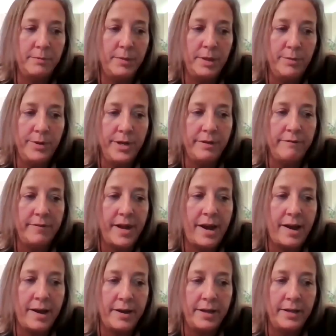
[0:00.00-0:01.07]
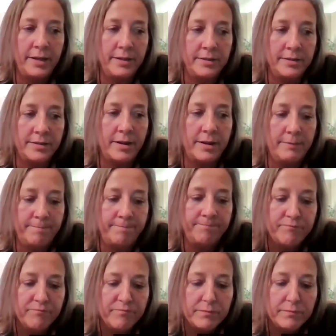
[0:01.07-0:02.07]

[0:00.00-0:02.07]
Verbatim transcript: the memory of that is um,